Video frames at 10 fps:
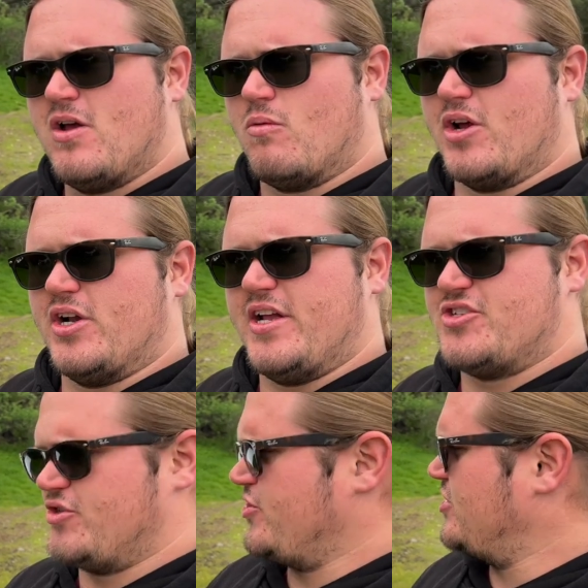We're going to
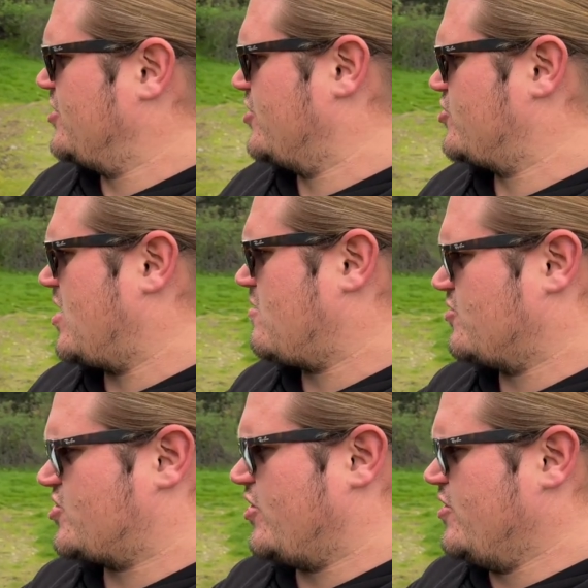introduce you to the truck. We'll
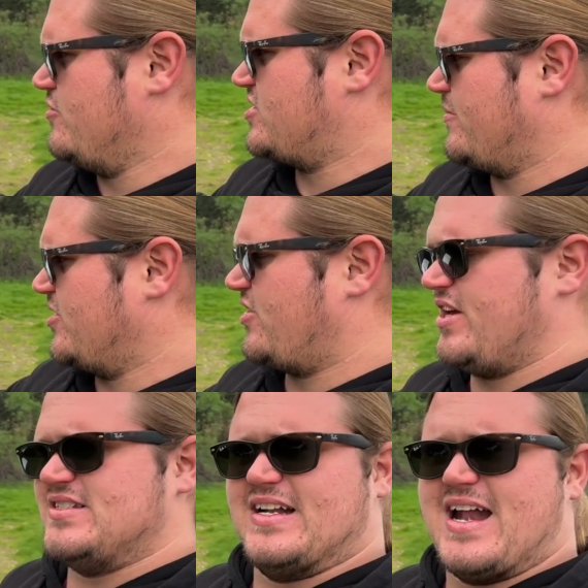show you some of the
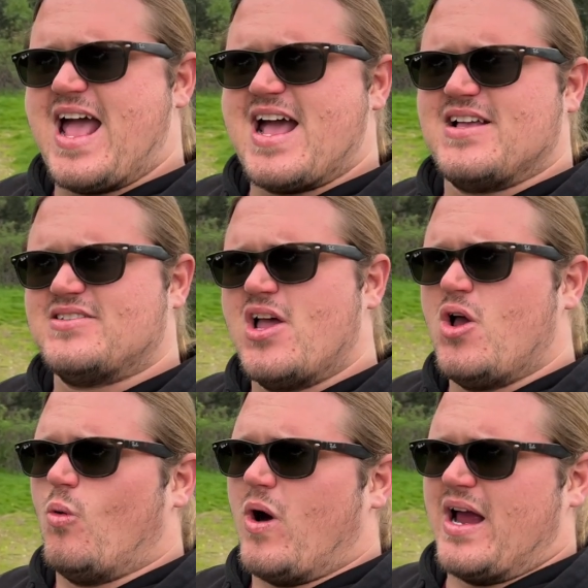things that it has,
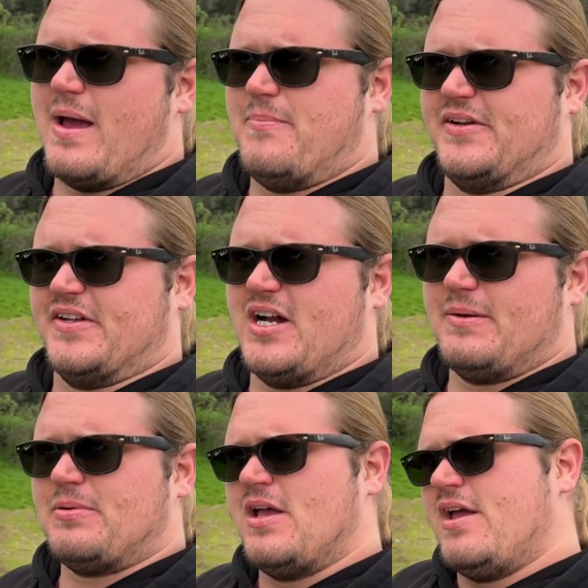why I picked it
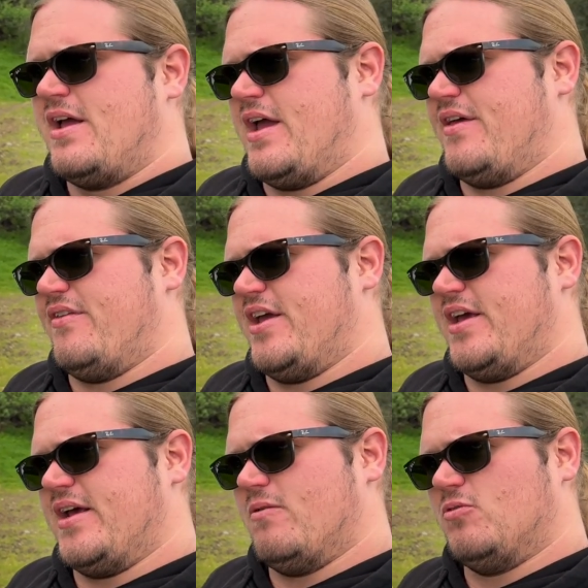up, and
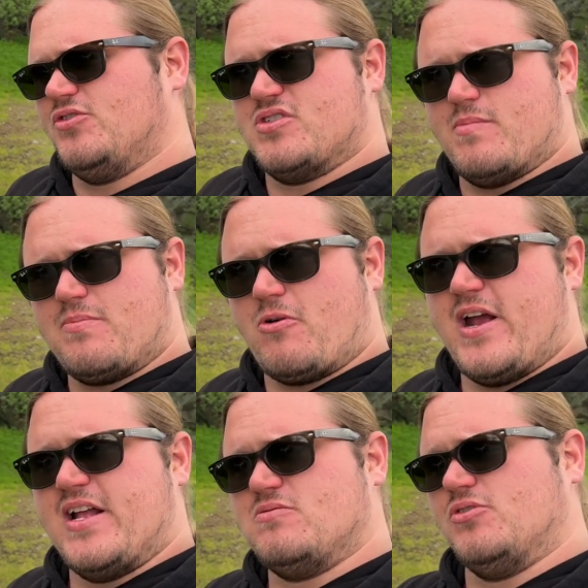then we'll do some
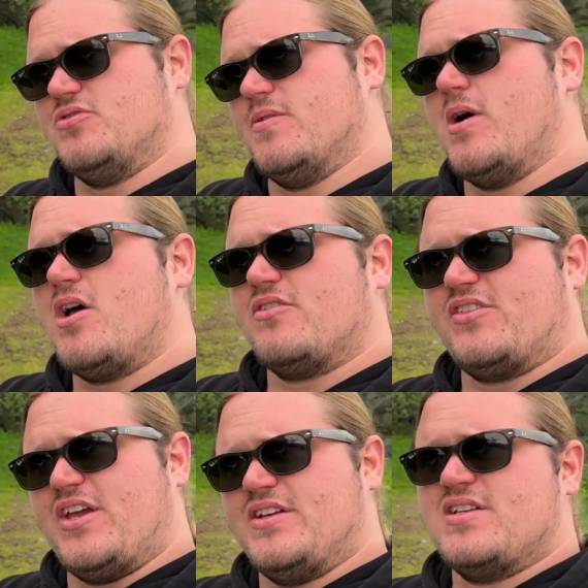upgrades. We'll do some other
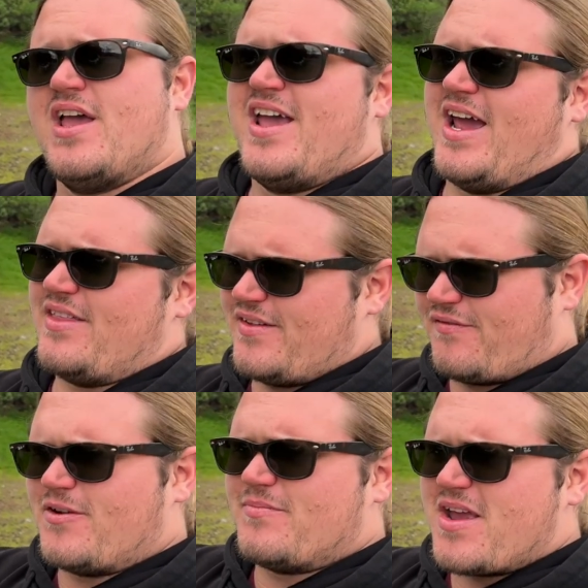things. And then
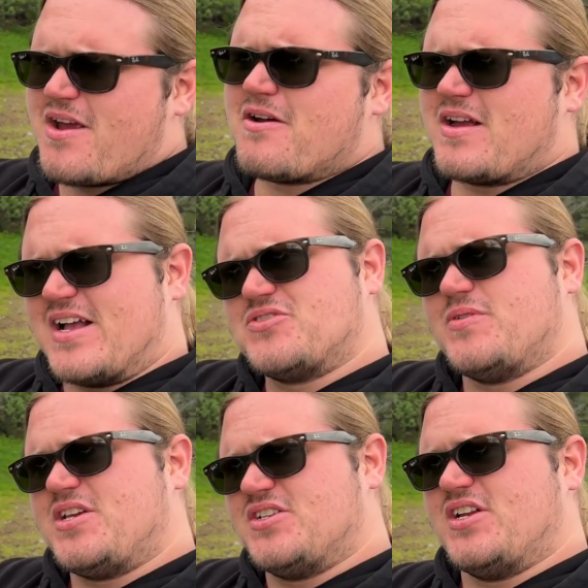from there, as
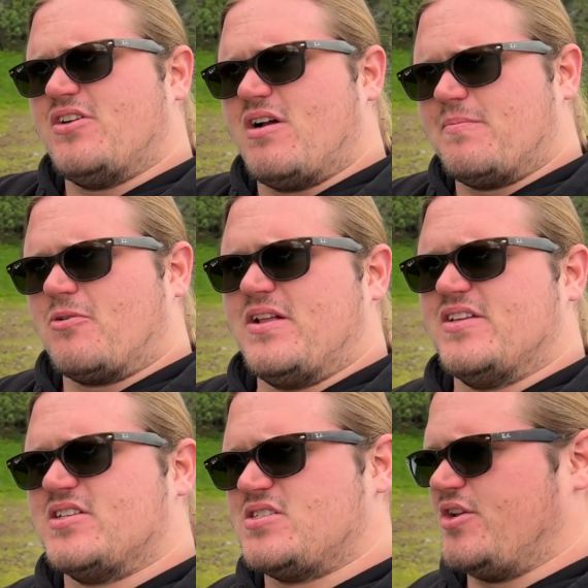we continue to upgrade
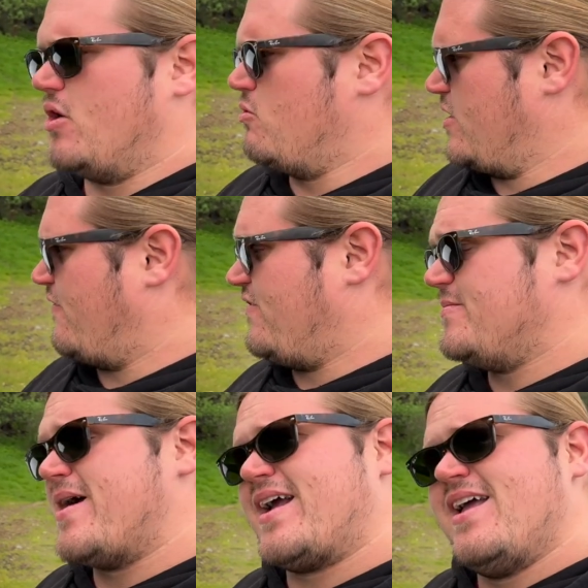this, we'll give
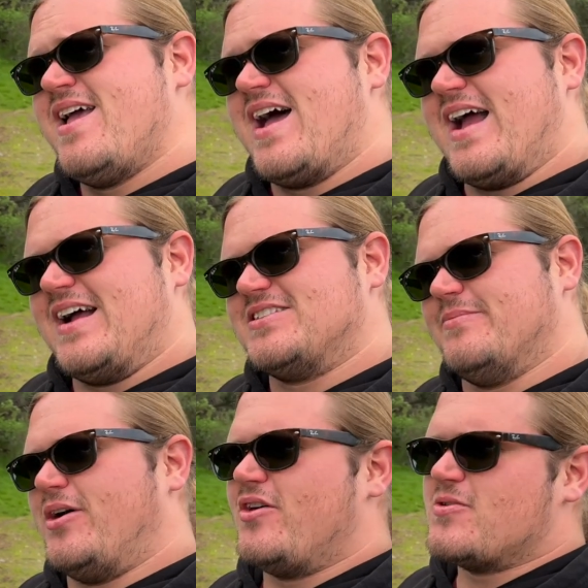feedback. I got
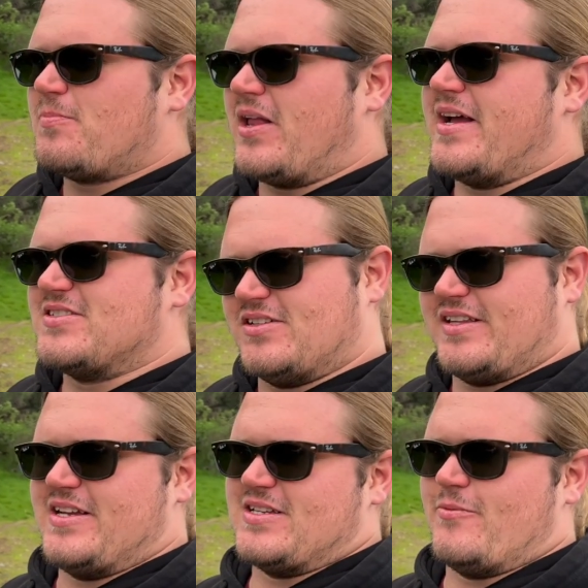some other plans on
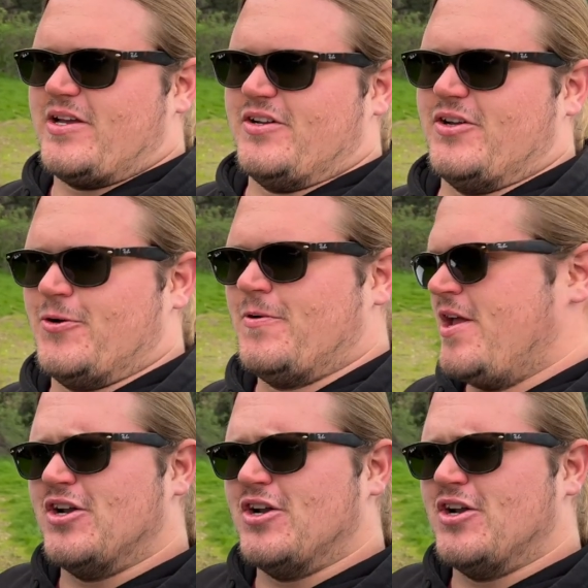things that we can do.